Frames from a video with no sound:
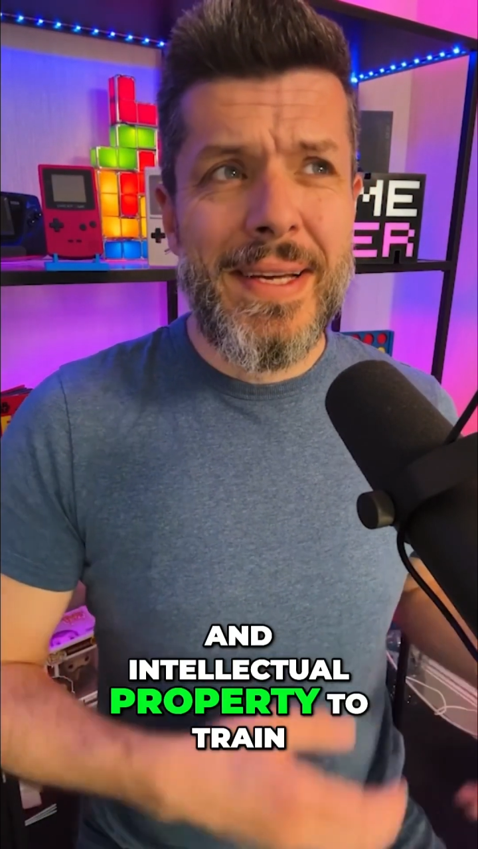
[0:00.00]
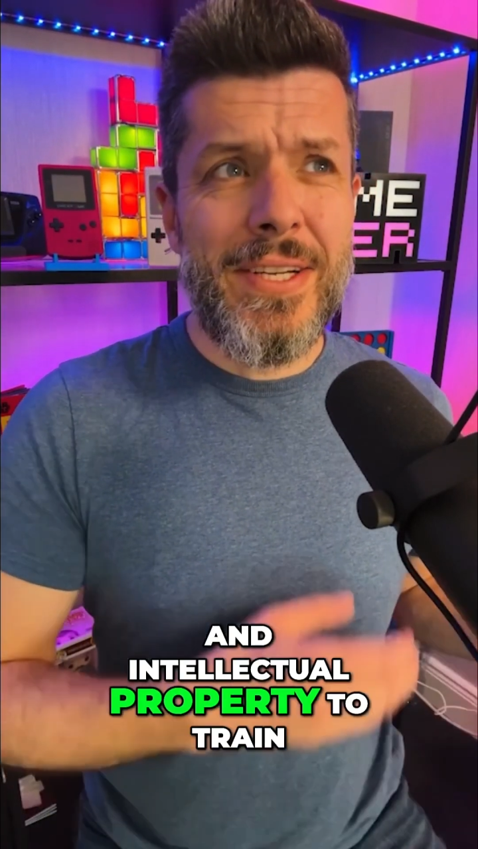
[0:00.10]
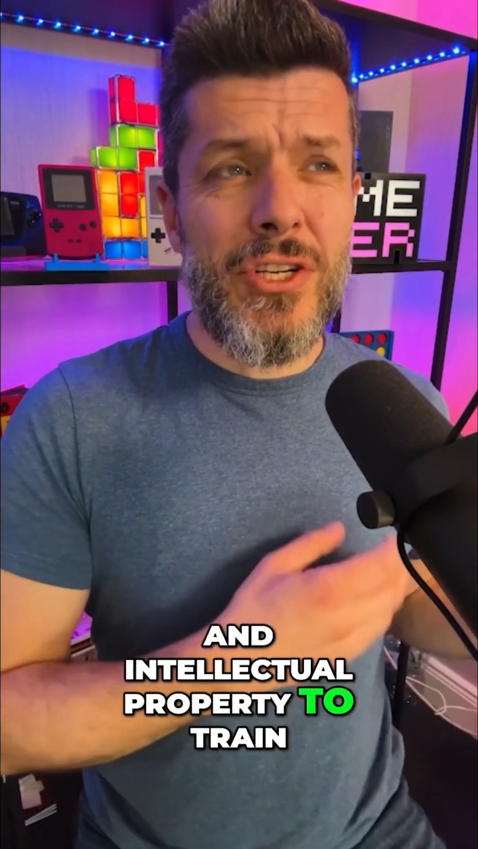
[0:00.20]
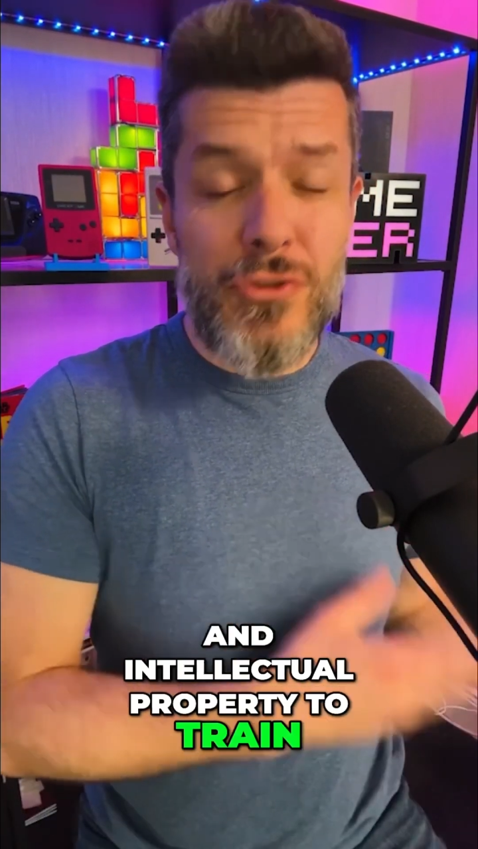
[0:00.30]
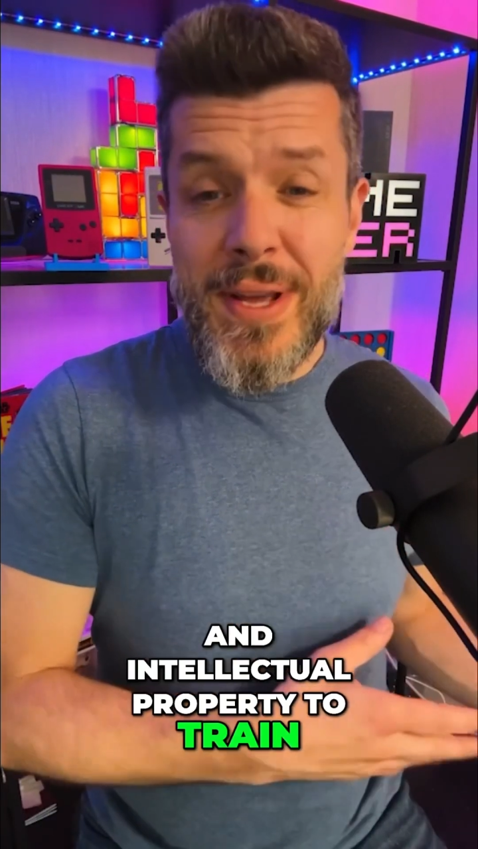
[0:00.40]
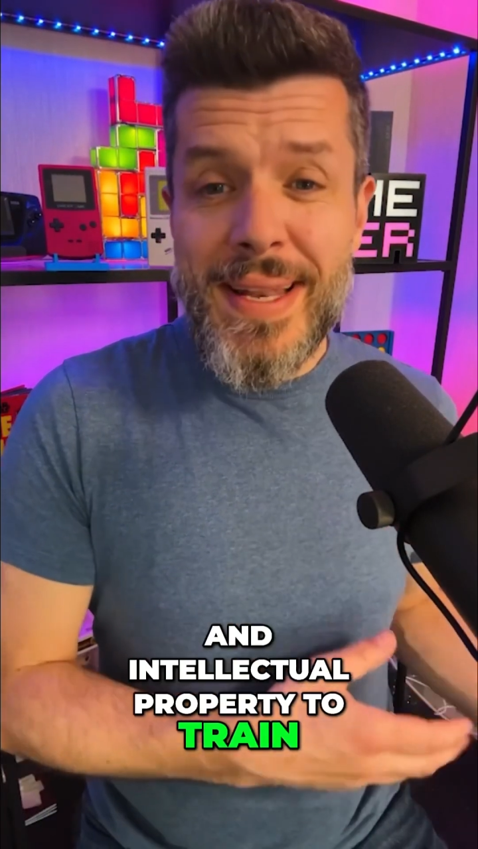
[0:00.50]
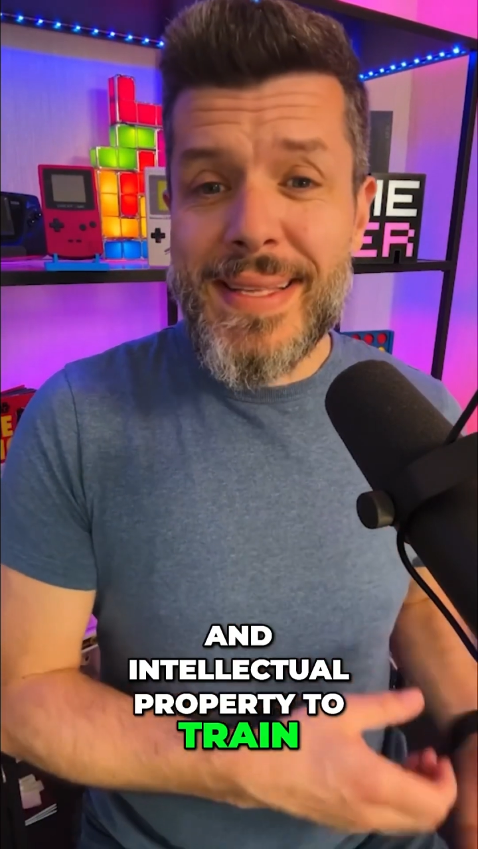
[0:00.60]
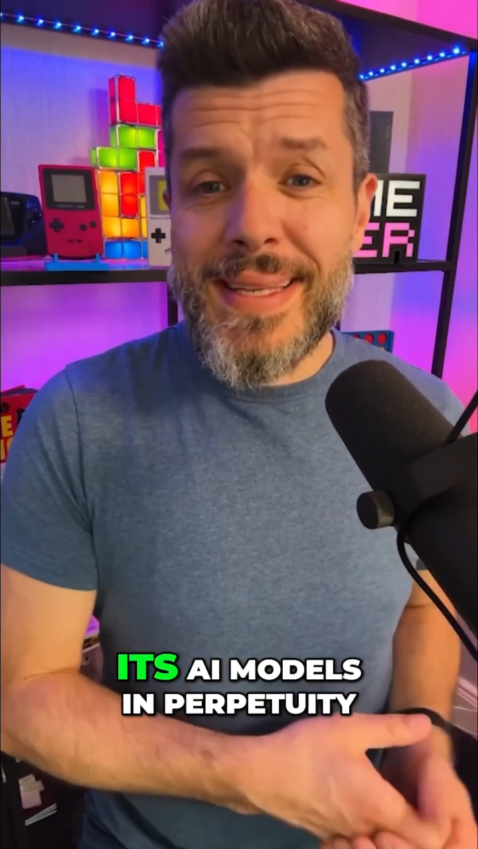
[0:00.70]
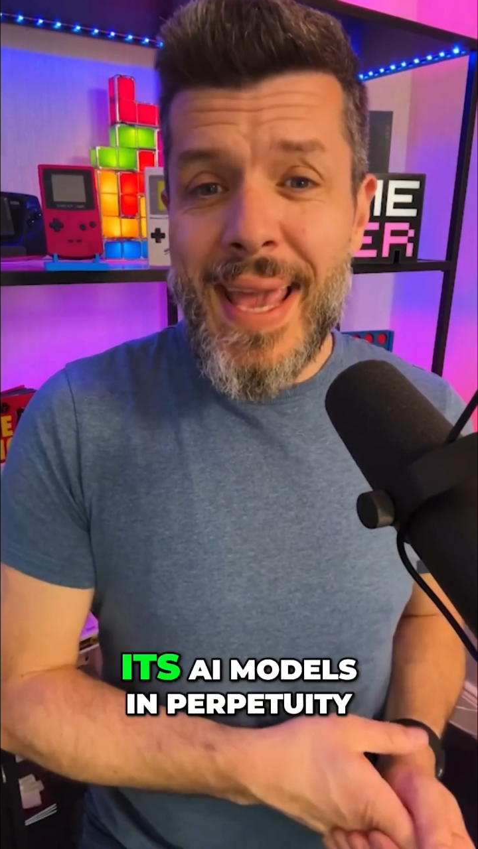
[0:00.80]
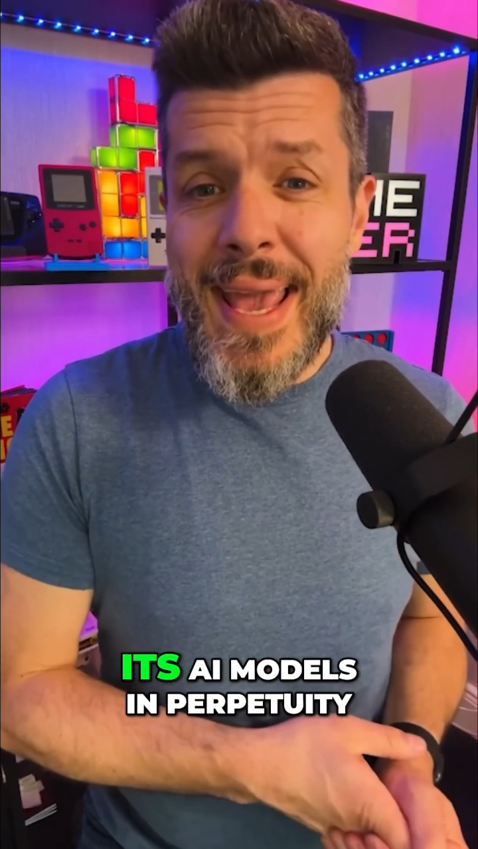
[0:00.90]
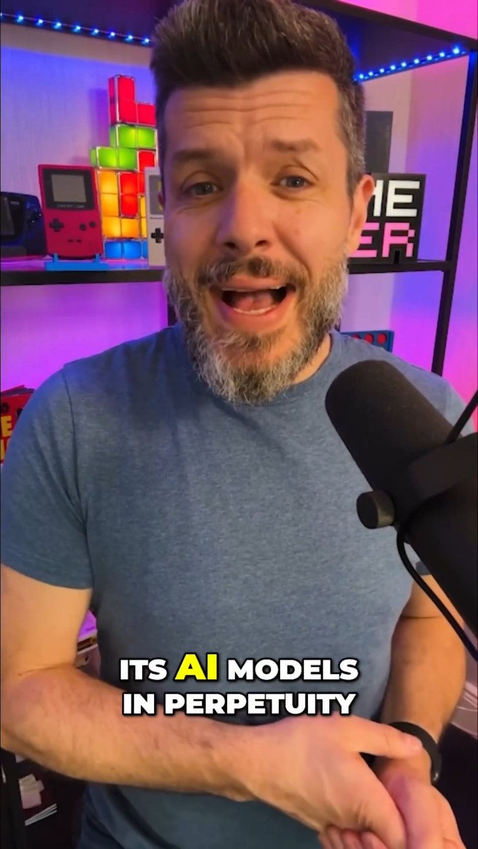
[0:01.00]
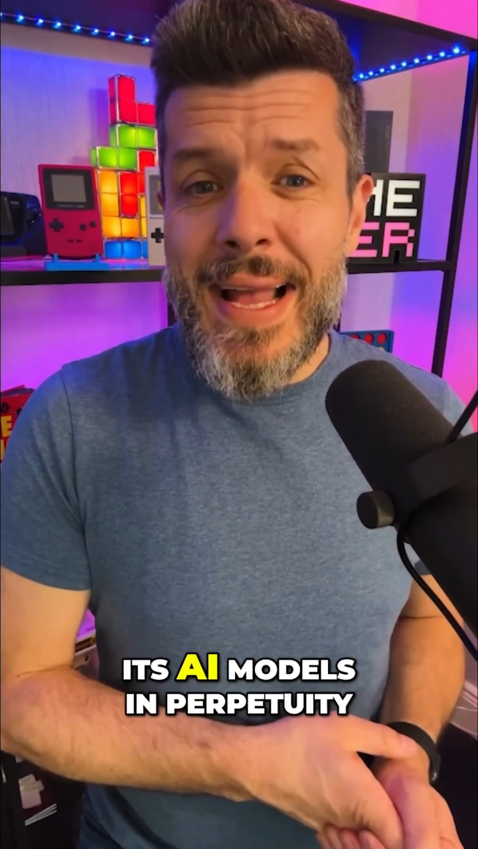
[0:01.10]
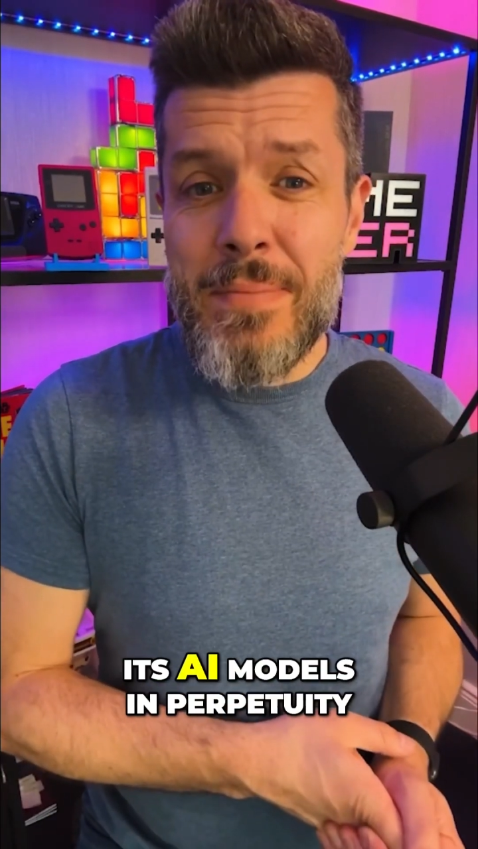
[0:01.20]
to train its AI